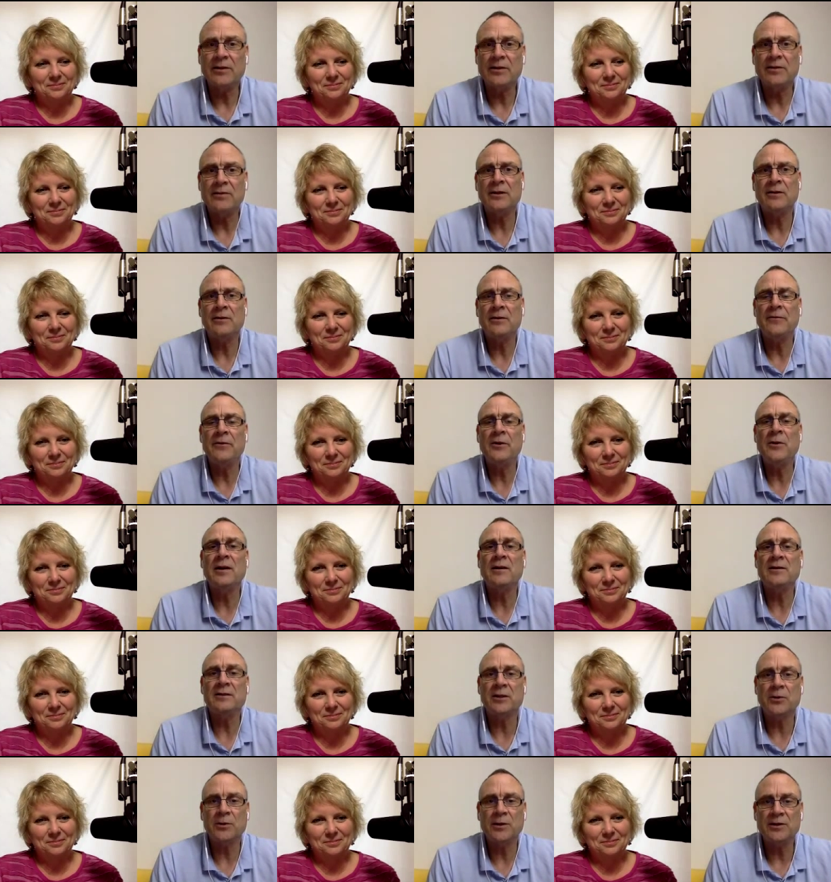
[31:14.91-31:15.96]
Speaker 1: So so if you
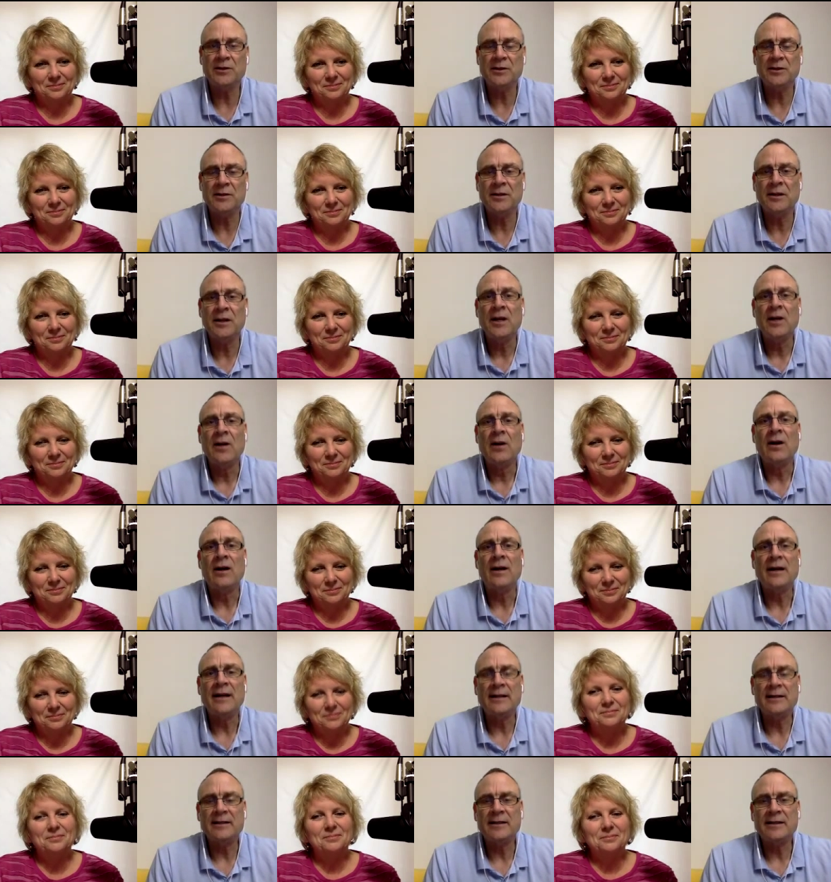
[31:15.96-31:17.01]
ask a question, I
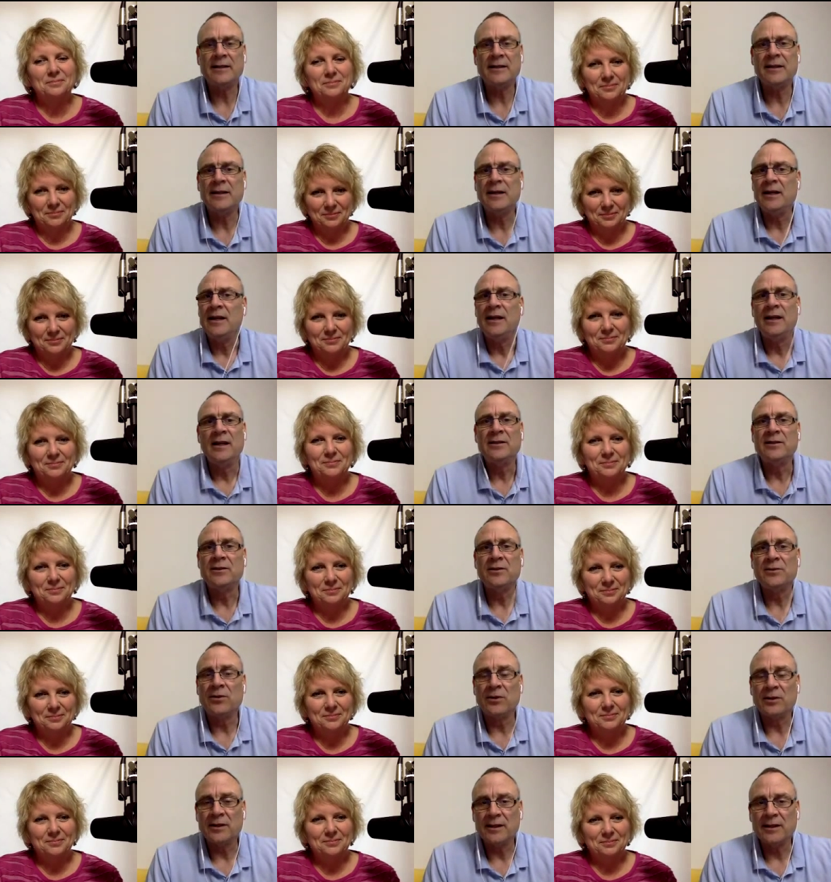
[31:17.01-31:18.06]
answer, it's
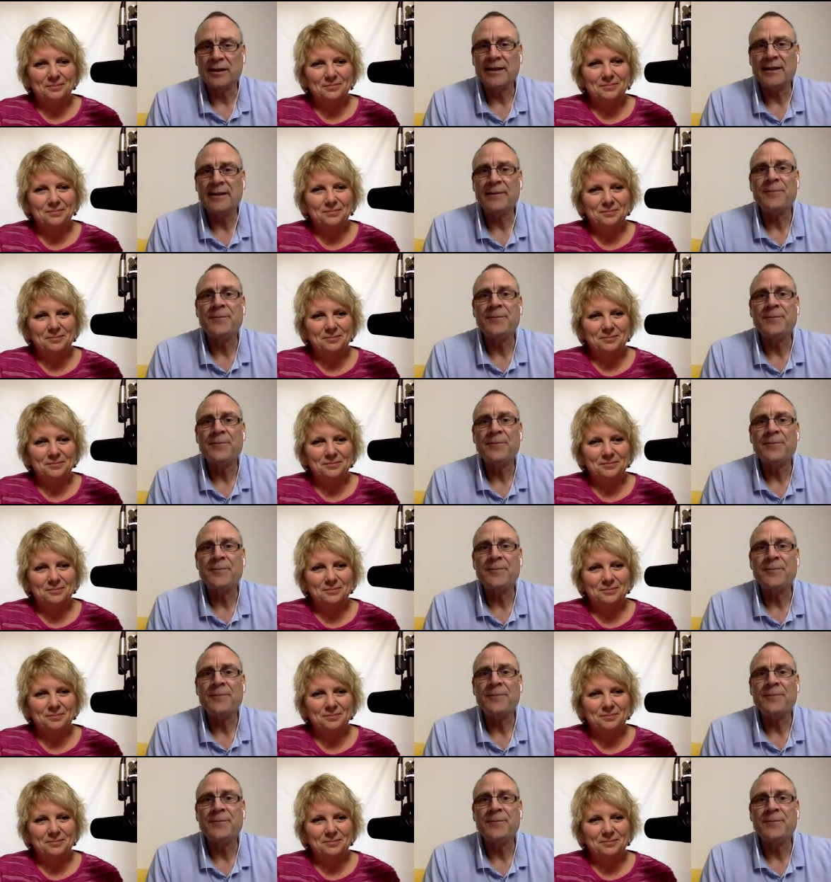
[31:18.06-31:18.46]
still not clear,